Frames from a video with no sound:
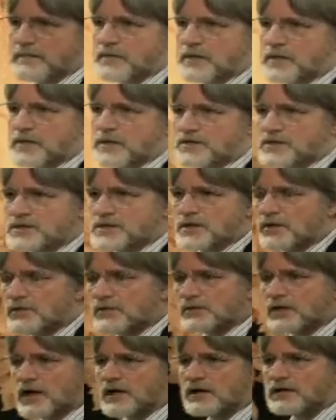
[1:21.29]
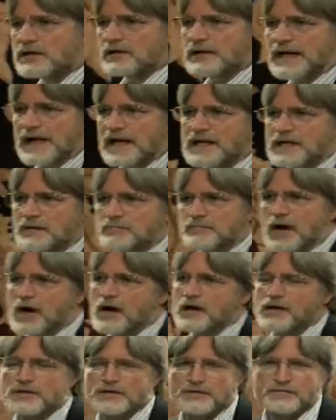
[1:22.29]
there's no longer any
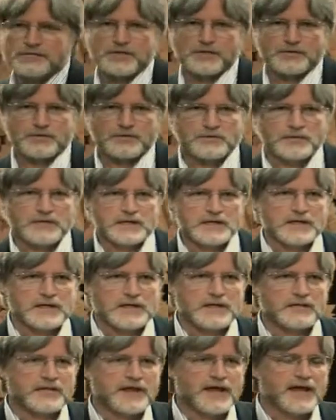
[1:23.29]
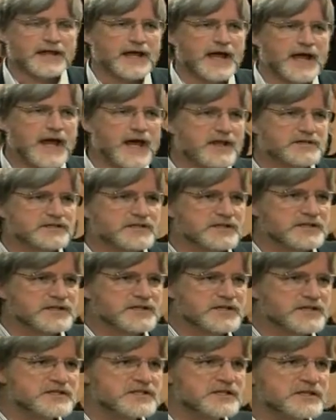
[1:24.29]
part of you that has a
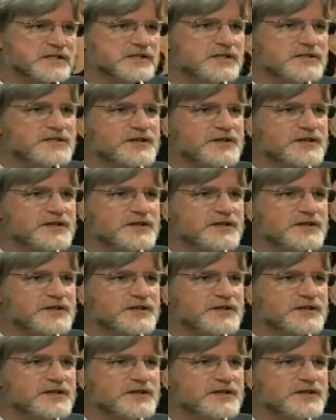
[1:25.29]
dissonant